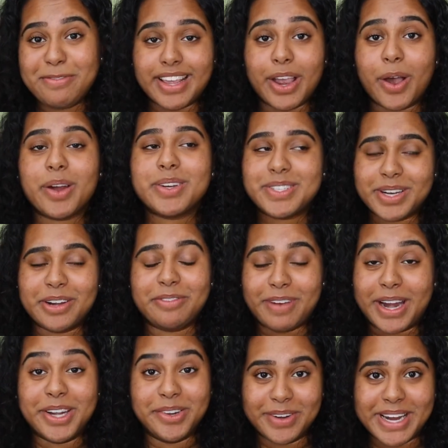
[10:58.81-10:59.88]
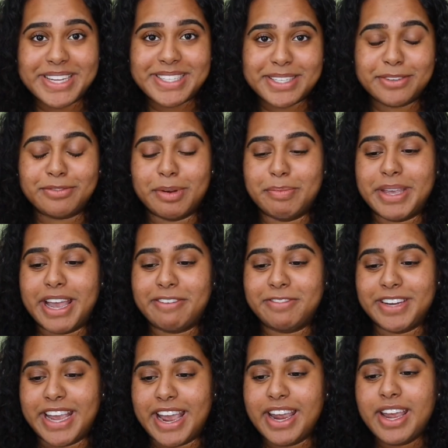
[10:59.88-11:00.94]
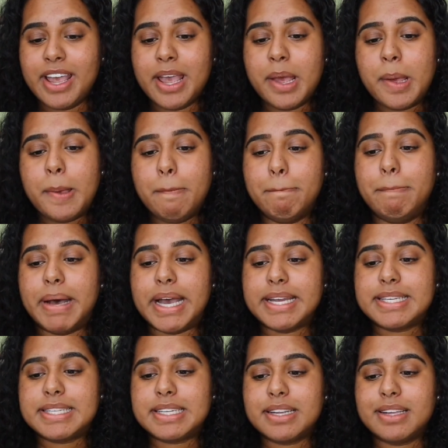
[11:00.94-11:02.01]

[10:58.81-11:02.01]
They are certified GRACE from the FDA, but